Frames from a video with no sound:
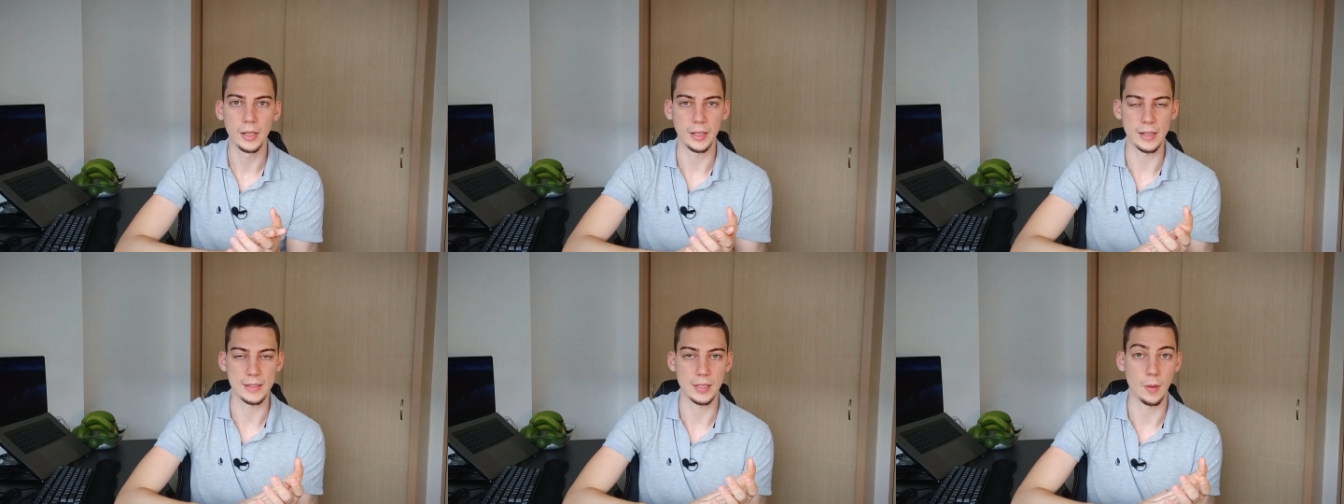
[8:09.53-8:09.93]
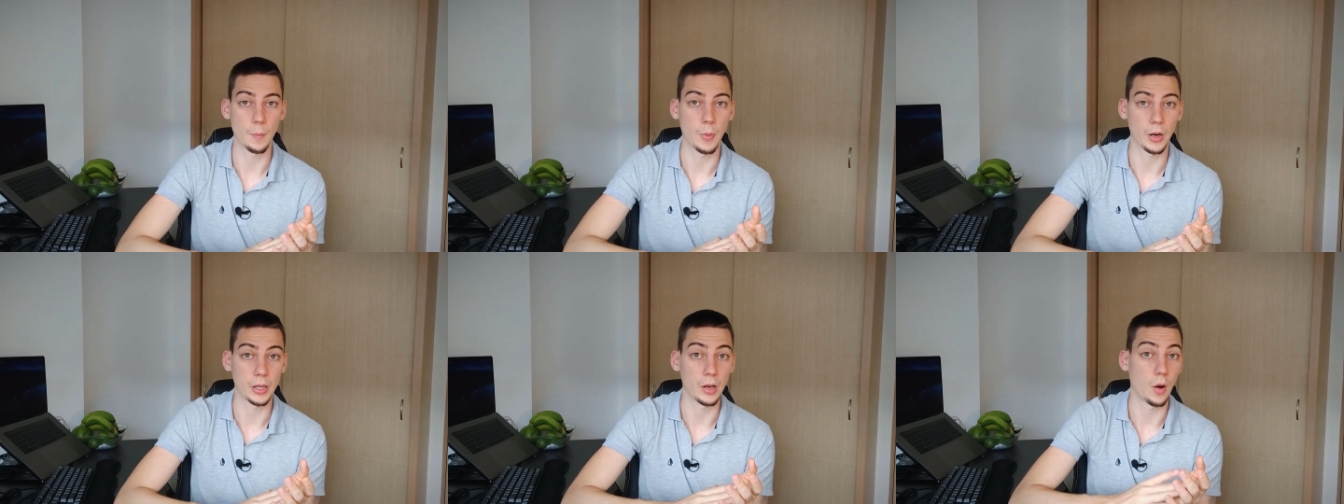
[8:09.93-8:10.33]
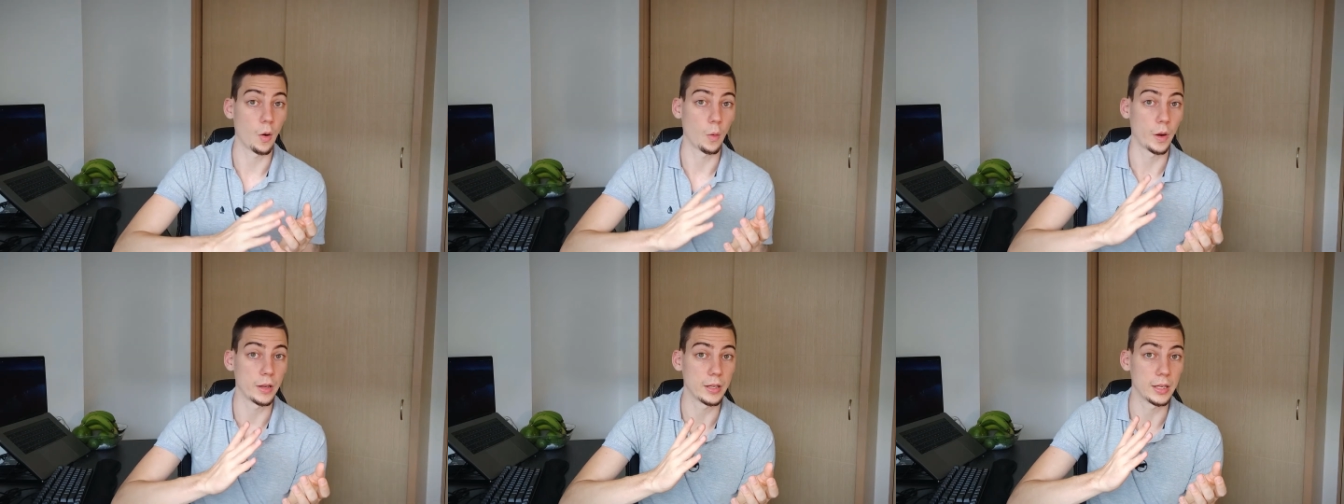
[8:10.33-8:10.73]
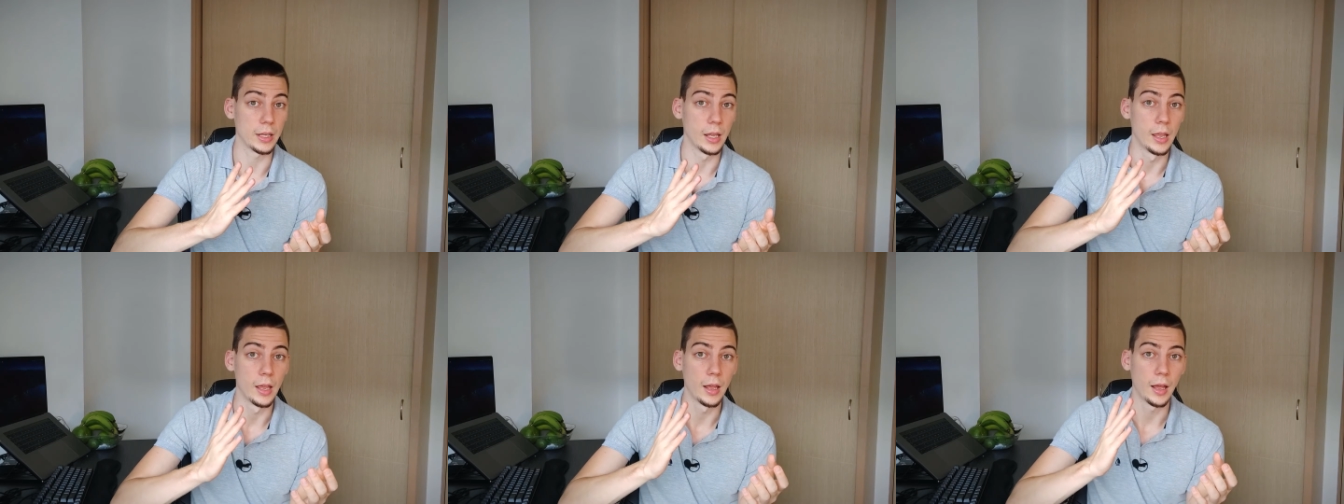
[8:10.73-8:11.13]
that somebody
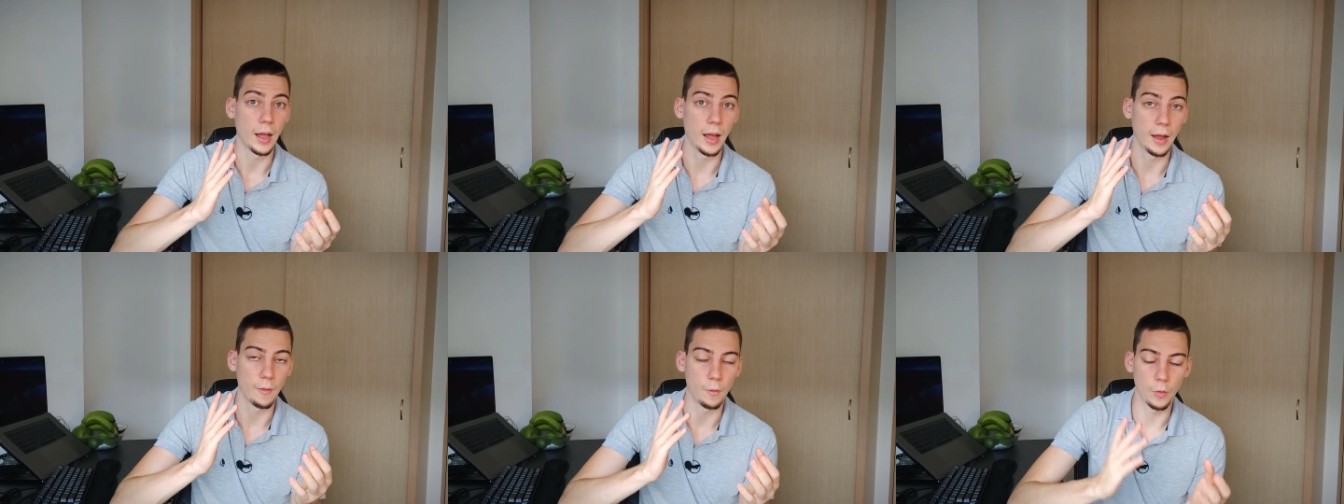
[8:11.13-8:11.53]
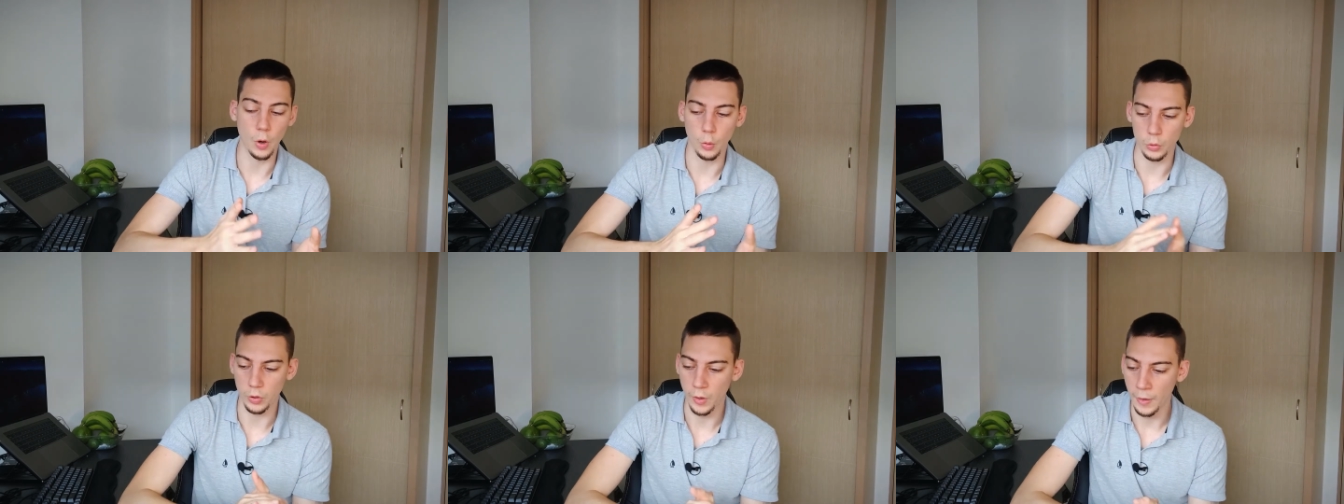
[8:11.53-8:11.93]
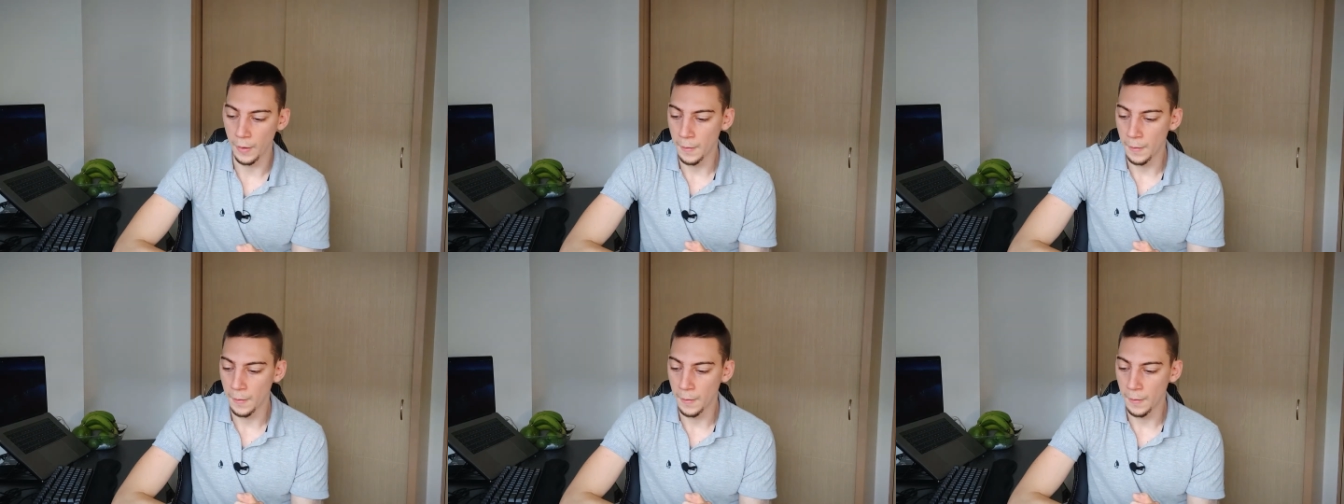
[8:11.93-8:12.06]
already uh, wrote.